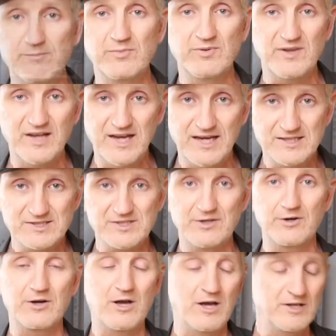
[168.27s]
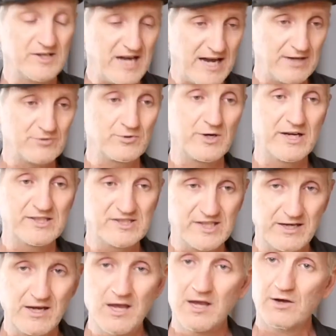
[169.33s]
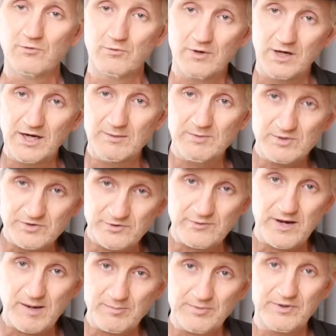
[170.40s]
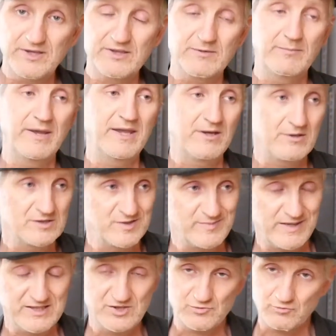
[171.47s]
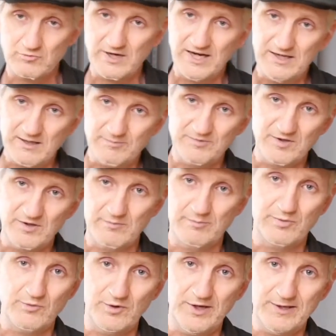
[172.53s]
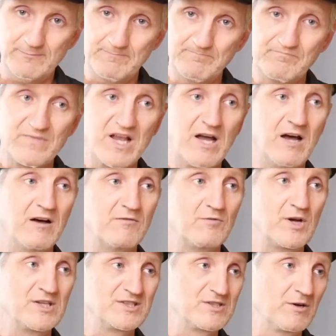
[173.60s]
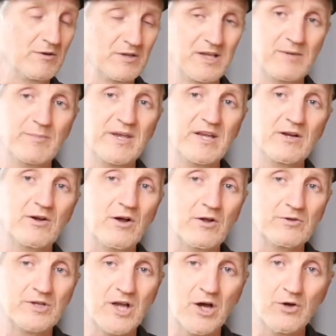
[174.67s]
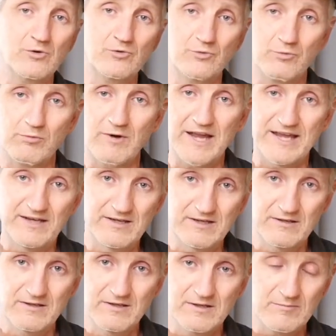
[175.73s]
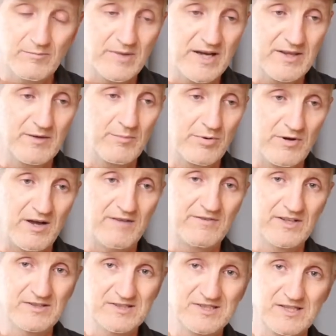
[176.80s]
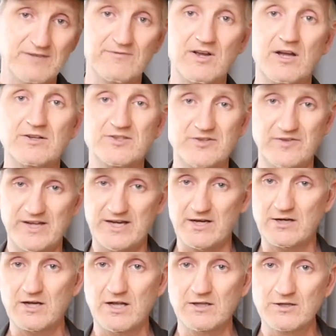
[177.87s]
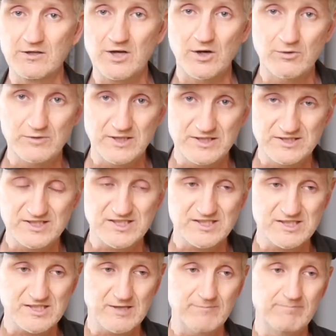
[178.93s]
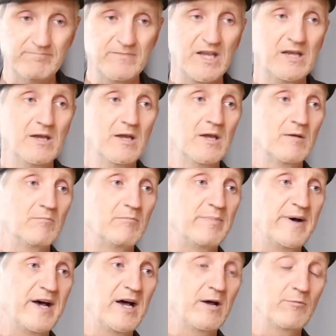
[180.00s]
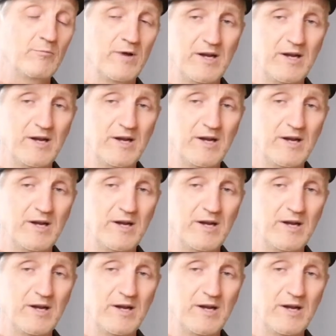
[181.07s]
place and our contact tracing, we're able to operate the makerspace right up to the point of what is currently being called Code Red by the province. They've gone to like a color coding system. But when